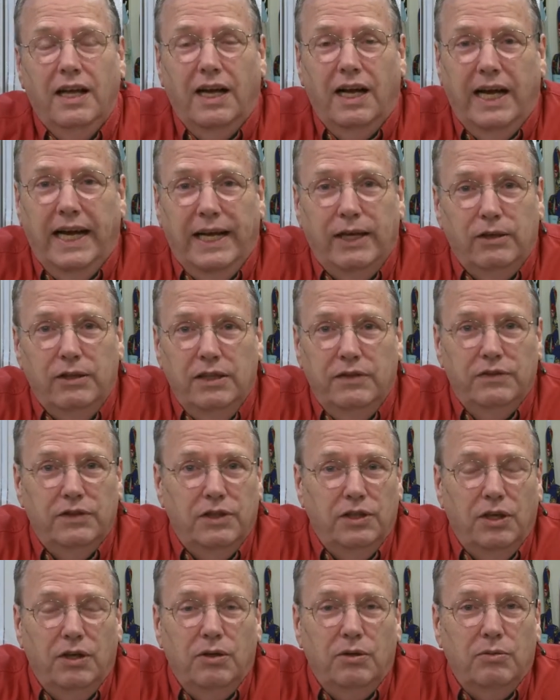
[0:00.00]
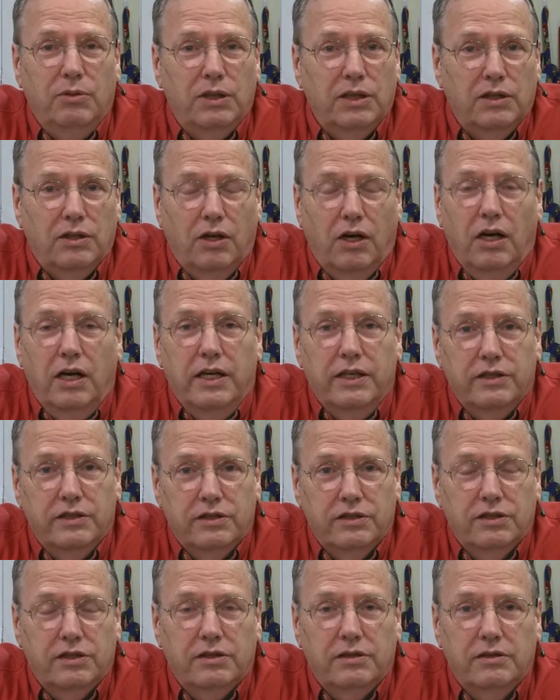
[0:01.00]
I don't even know what it
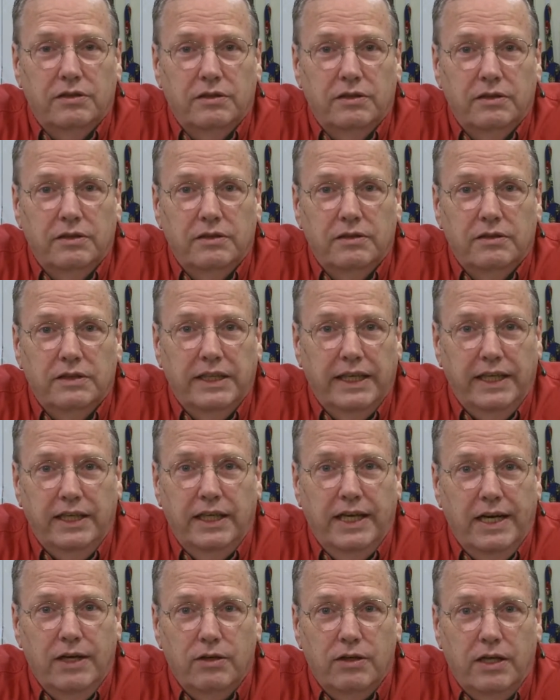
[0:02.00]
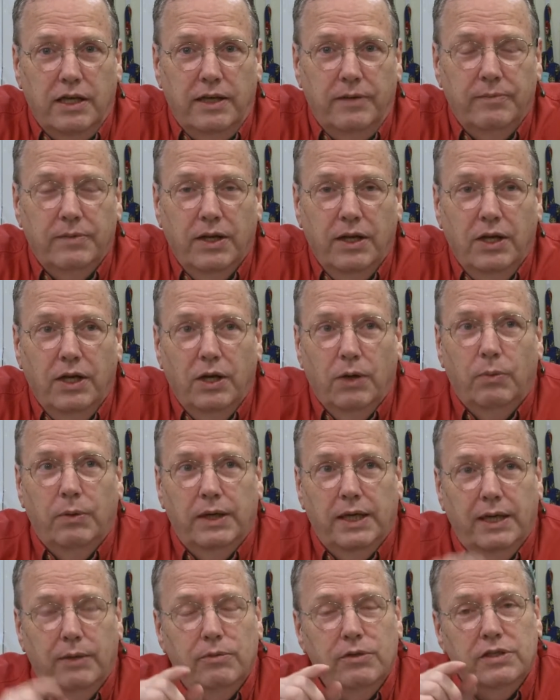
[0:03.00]
costs to get a haircut.
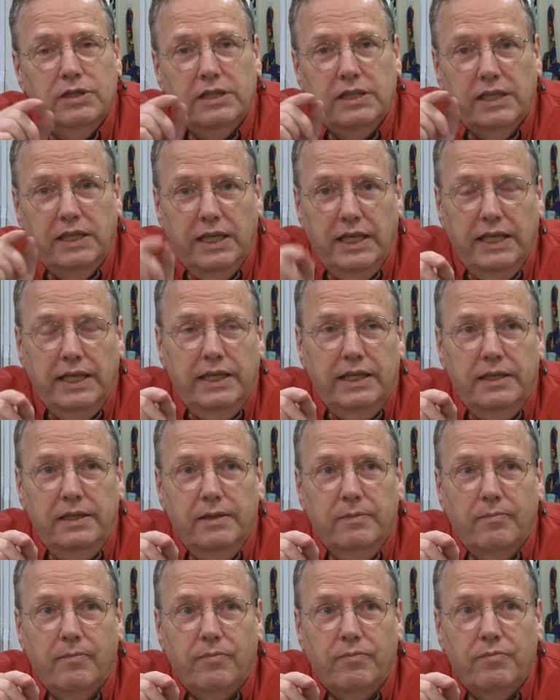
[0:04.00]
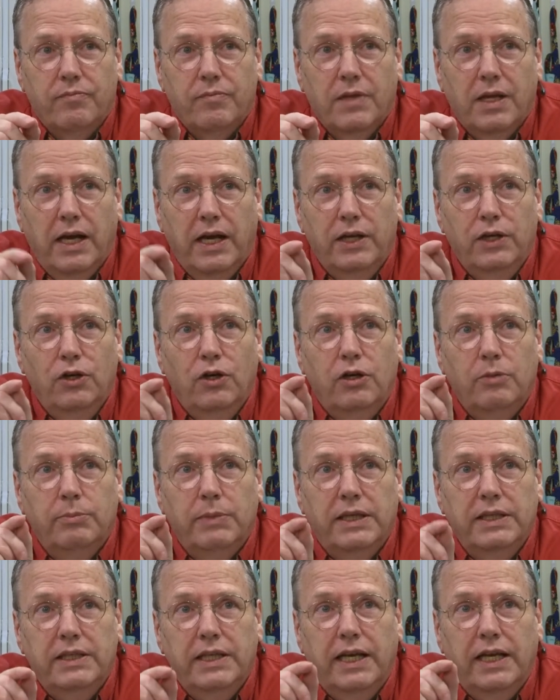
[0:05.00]
When I was a kid, I know
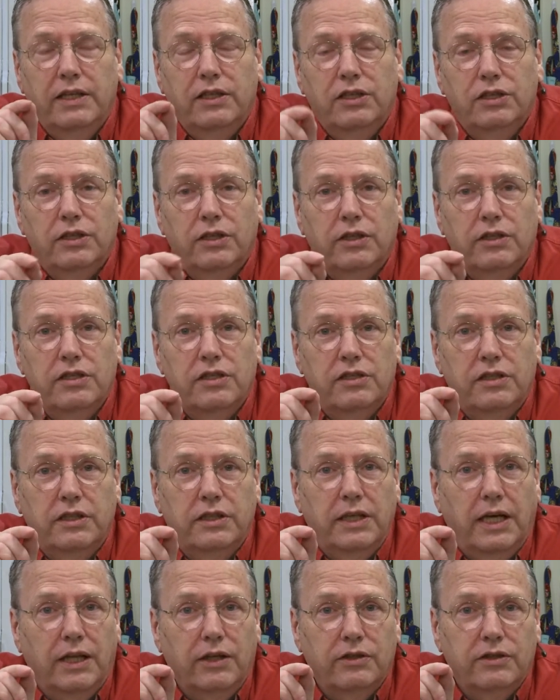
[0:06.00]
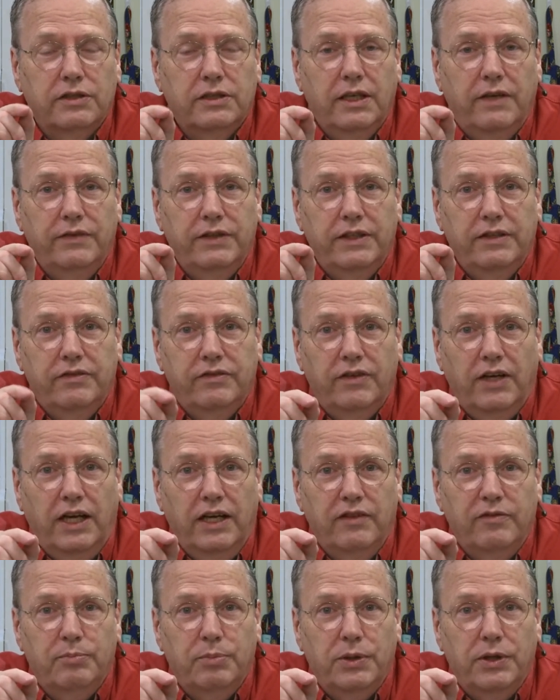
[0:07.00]
my dad charged
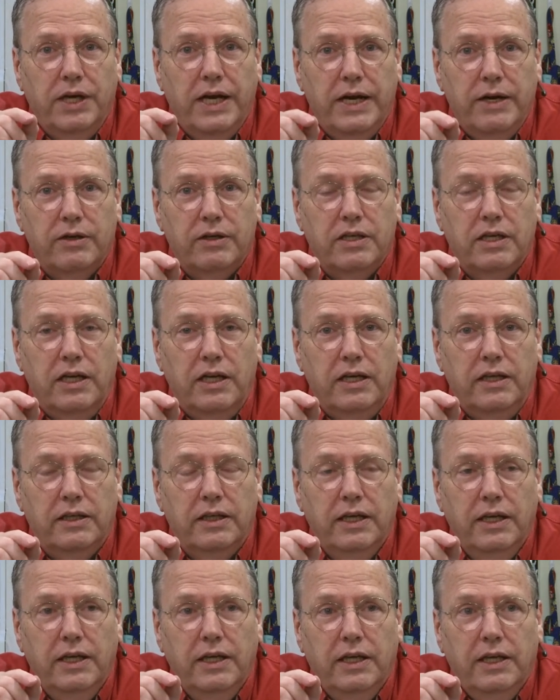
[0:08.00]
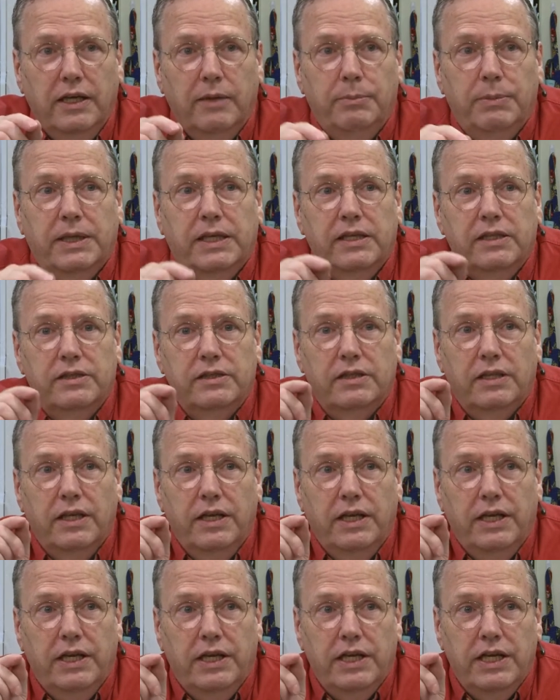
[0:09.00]
$1.75 per haircut, because
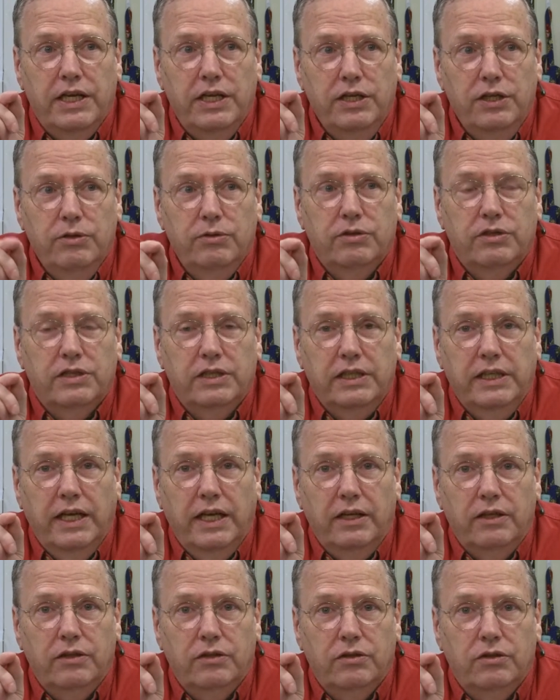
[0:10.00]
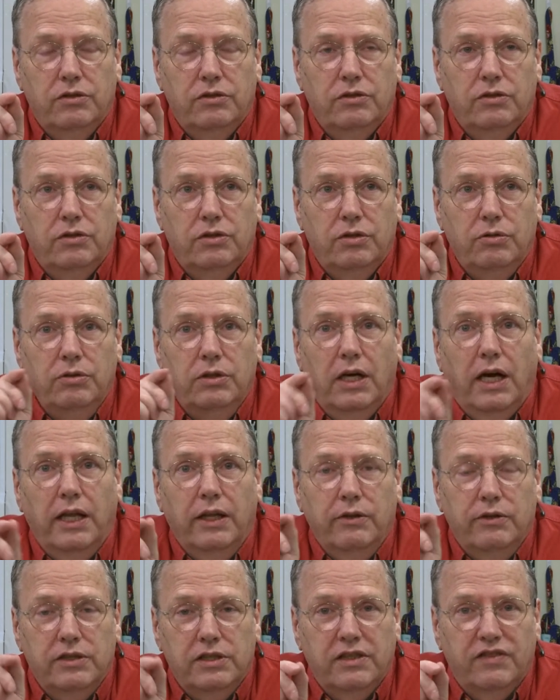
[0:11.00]
he used to get
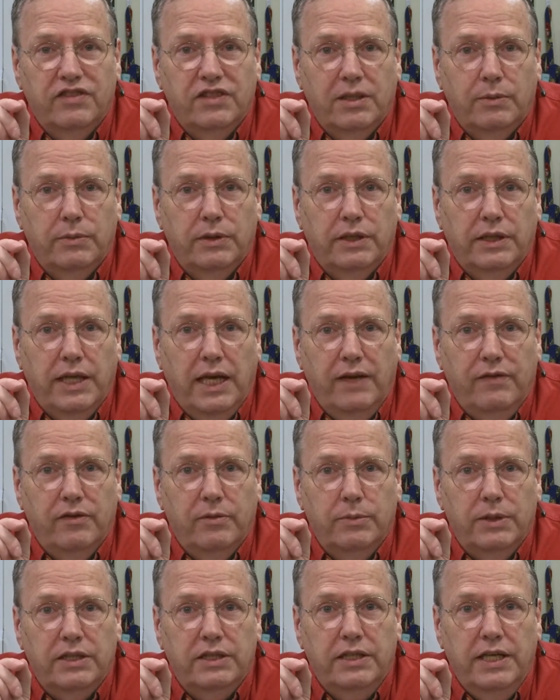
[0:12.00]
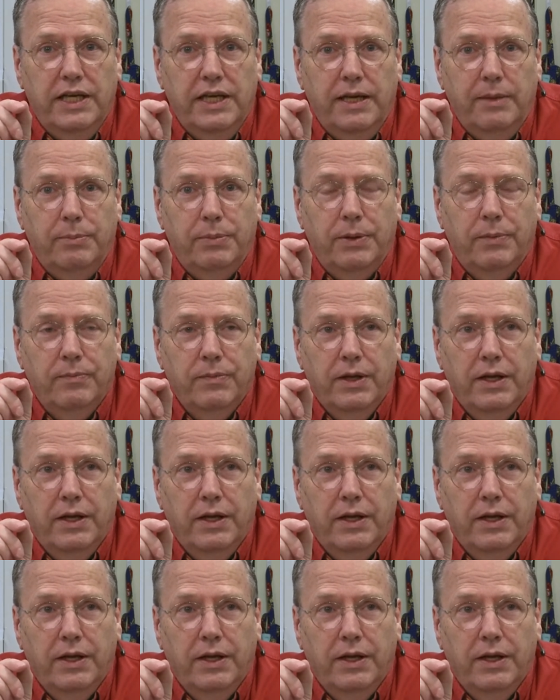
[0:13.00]
$2 if someone gave him a tip.